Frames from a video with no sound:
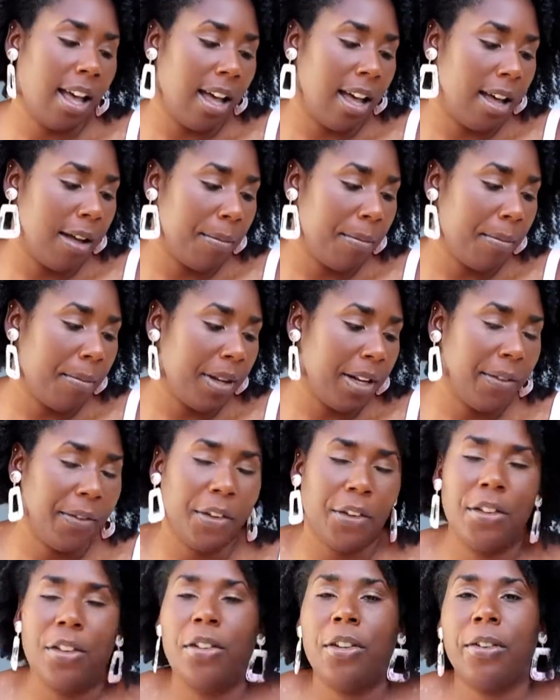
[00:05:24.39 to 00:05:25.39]
but
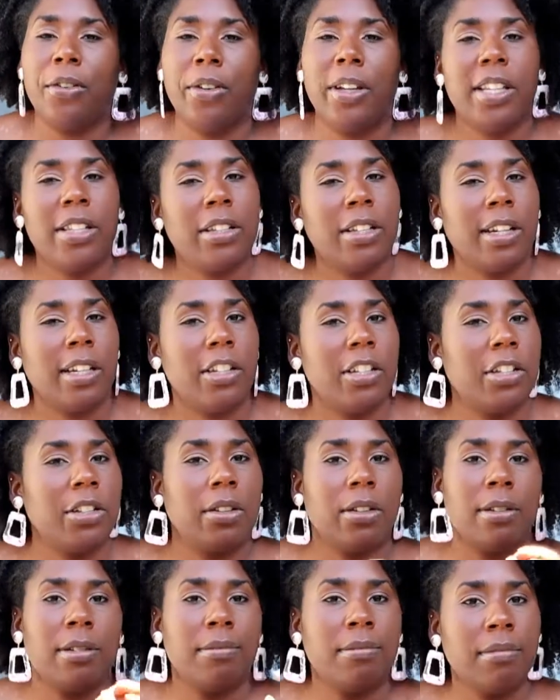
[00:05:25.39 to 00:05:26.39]
if you do your research,
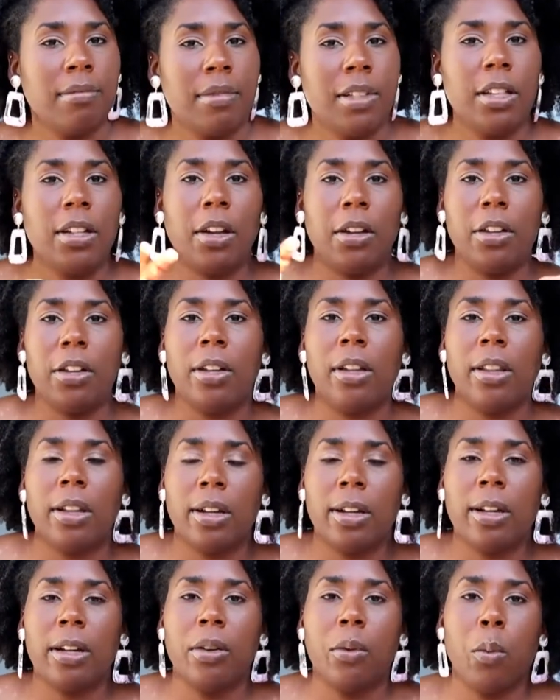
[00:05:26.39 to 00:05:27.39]
you'll
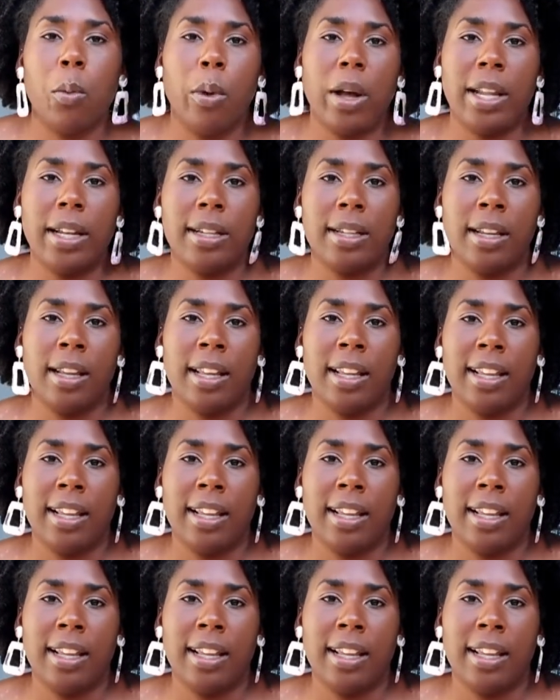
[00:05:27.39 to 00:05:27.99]
learn what